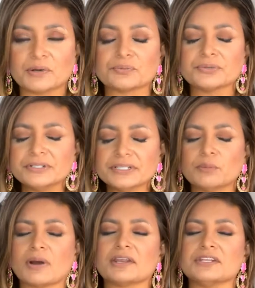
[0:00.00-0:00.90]
I really
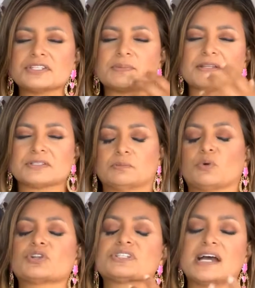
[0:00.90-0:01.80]
wanted to spend some
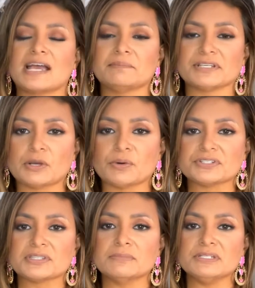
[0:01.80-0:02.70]
more time and going
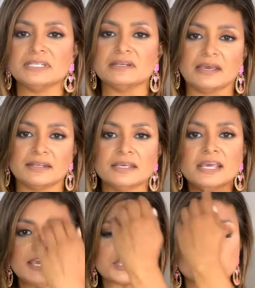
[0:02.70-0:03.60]
to the Medina and
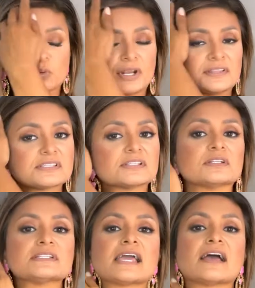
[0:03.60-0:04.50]
exploring this
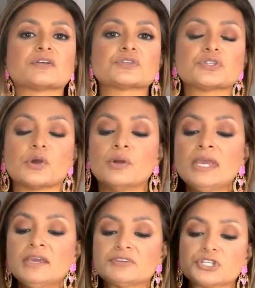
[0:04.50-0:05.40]
little town. So
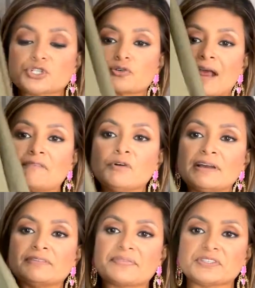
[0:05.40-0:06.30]
to travel,
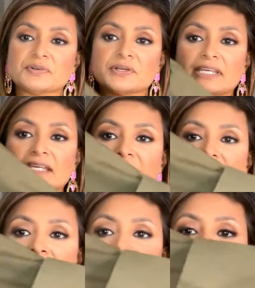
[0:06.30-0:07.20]
I've got this very
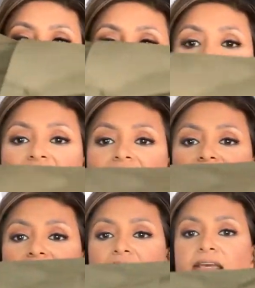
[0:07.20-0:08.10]
easy
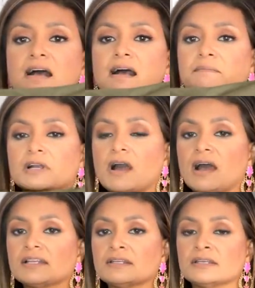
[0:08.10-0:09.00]
breezy
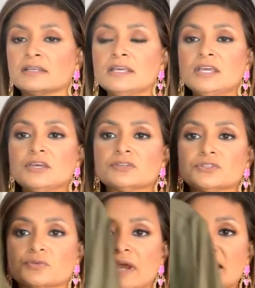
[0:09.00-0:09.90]
cotton
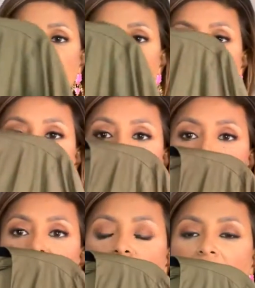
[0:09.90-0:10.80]
dress from
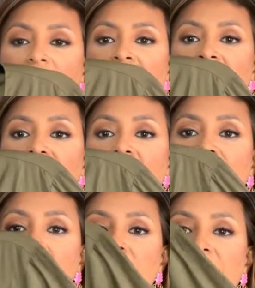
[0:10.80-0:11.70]

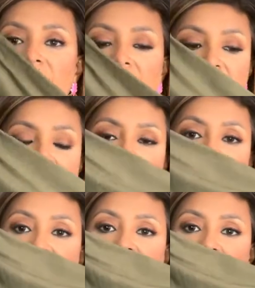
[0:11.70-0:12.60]
Kiwana. It's
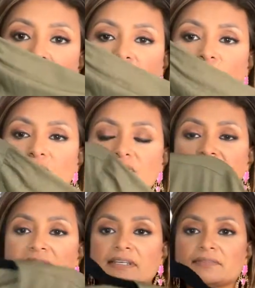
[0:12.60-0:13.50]
again 3/4
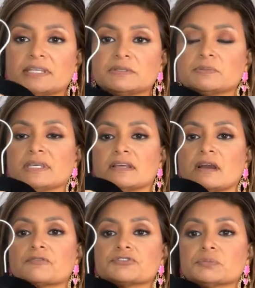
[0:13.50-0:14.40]
sleeve, keeps me
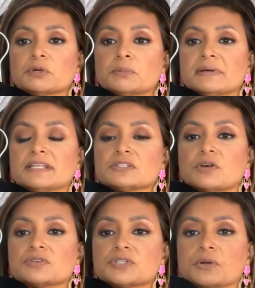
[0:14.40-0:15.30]
comfortable, but it's
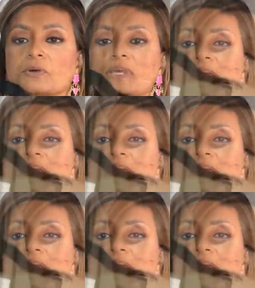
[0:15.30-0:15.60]
also,